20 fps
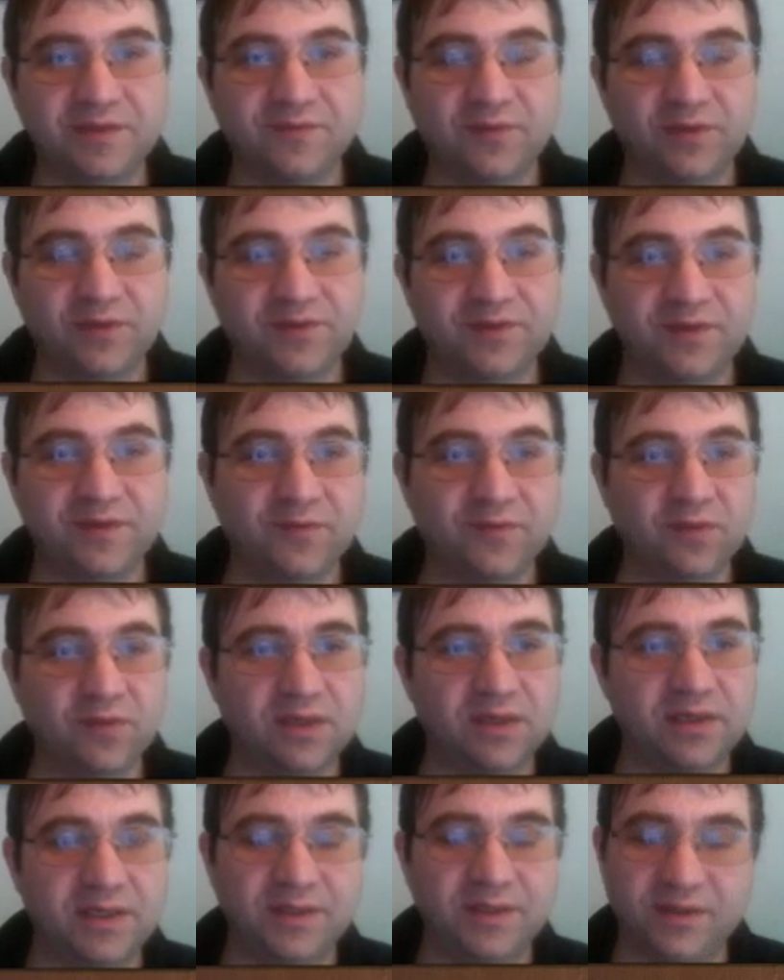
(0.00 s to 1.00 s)

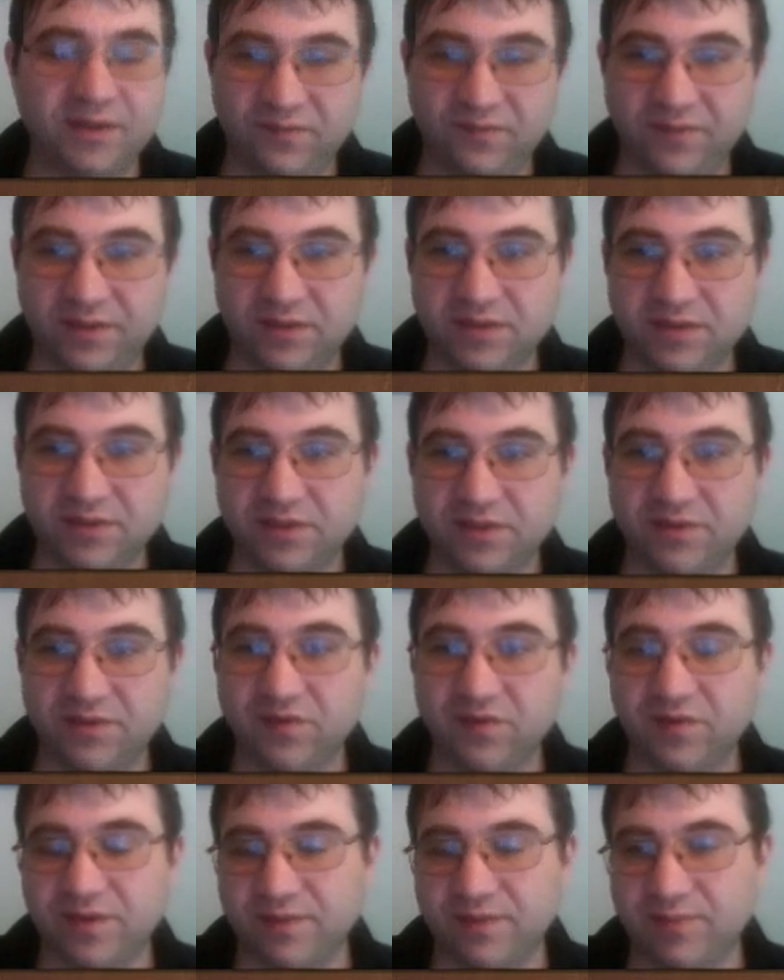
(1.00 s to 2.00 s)
c4, and then
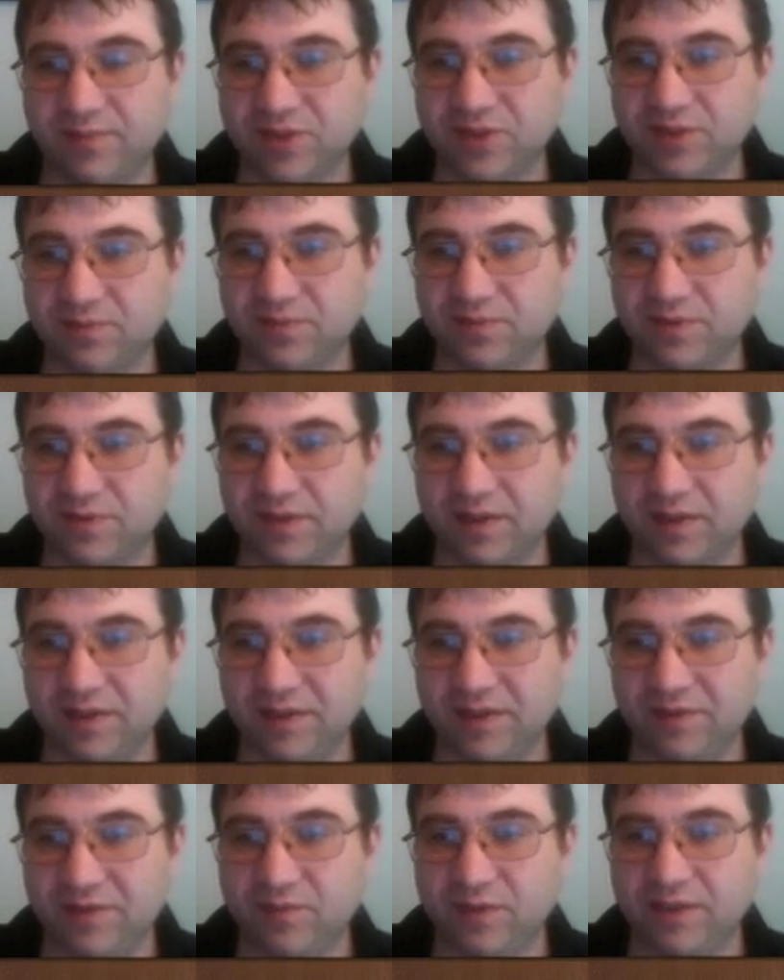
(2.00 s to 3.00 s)
fianchettos their bishop to the
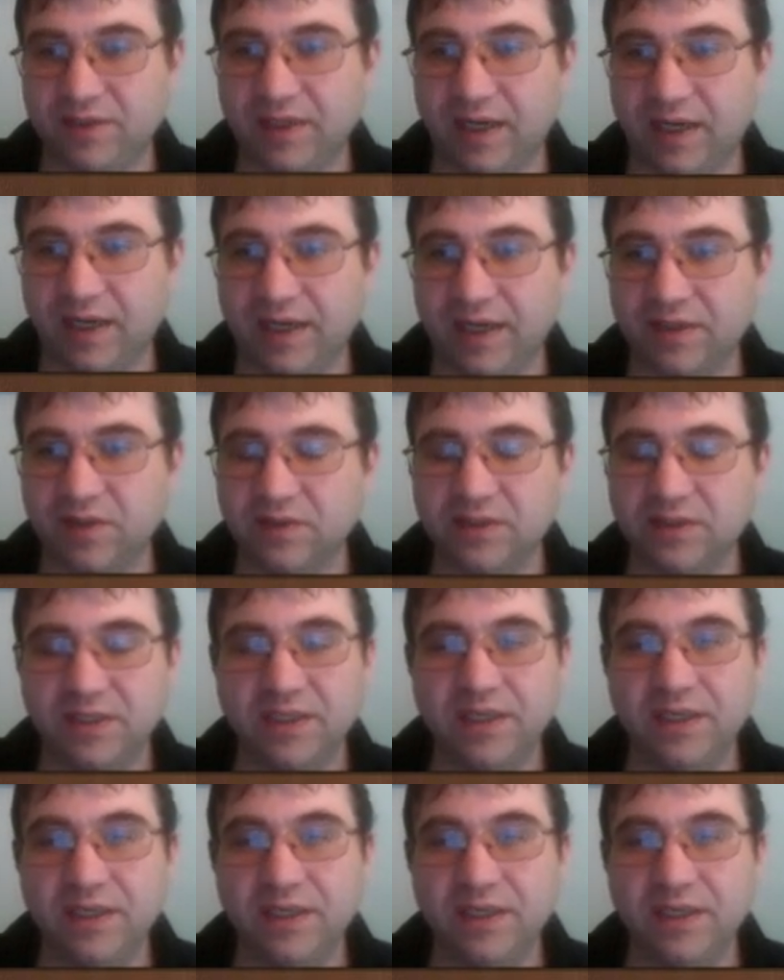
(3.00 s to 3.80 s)
light square diagonal.